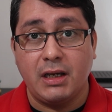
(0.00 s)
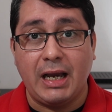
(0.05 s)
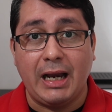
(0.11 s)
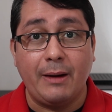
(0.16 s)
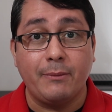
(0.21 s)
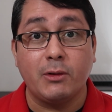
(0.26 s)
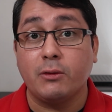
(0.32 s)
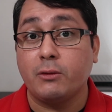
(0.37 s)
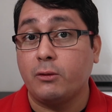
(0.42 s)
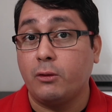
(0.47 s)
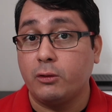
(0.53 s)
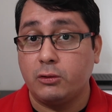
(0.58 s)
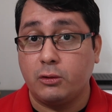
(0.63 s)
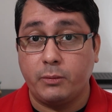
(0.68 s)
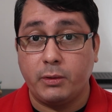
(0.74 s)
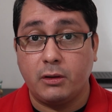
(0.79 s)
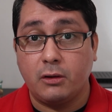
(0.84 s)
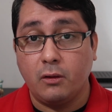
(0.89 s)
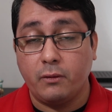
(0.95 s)
I'm not going to
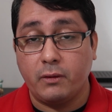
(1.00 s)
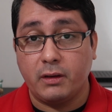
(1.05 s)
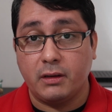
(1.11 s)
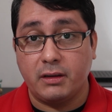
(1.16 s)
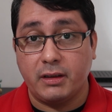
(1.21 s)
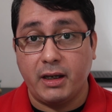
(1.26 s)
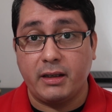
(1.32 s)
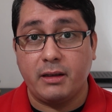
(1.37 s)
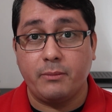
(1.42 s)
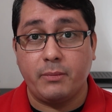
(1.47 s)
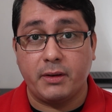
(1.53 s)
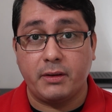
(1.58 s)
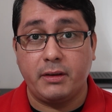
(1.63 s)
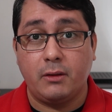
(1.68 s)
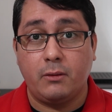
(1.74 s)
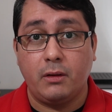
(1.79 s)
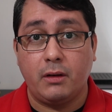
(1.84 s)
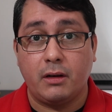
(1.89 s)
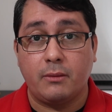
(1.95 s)
be covering that in
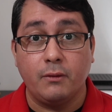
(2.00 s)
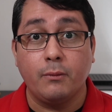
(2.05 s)
particular,